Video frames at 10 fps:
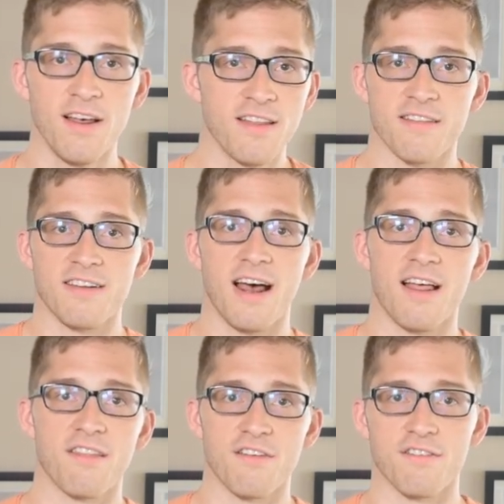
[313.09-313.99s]
That's
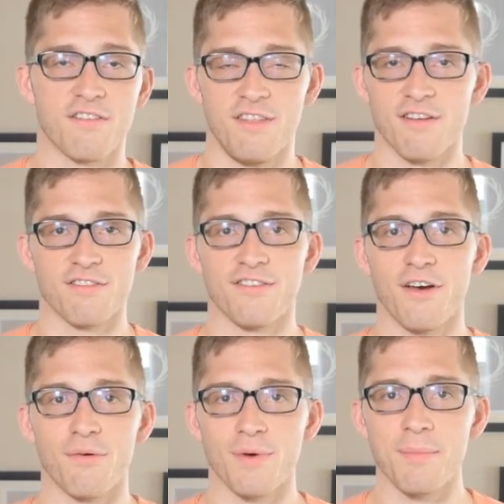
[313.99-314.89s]
not, there's
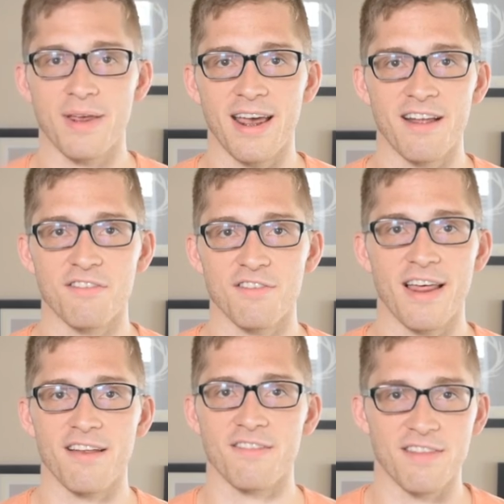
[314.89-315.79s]
no rib cage
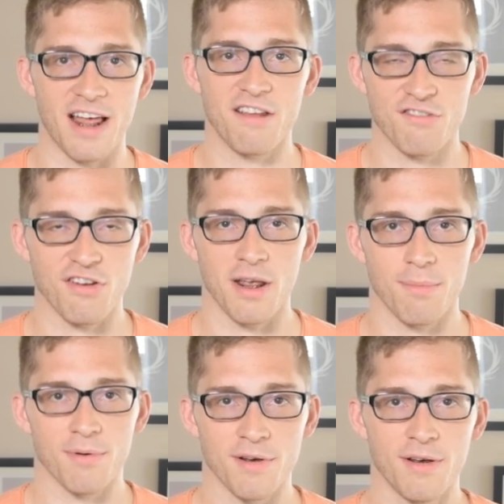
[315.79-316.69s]
that is that
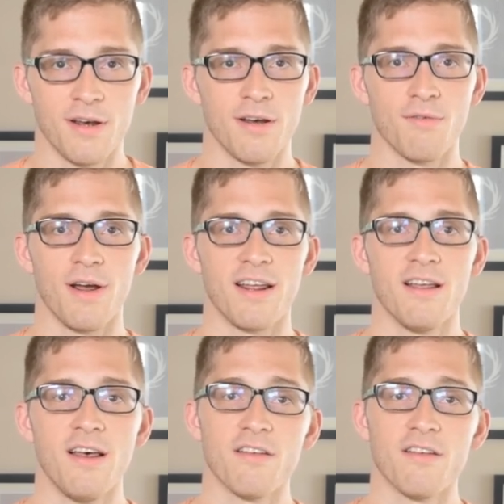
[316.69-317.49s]
shape, right?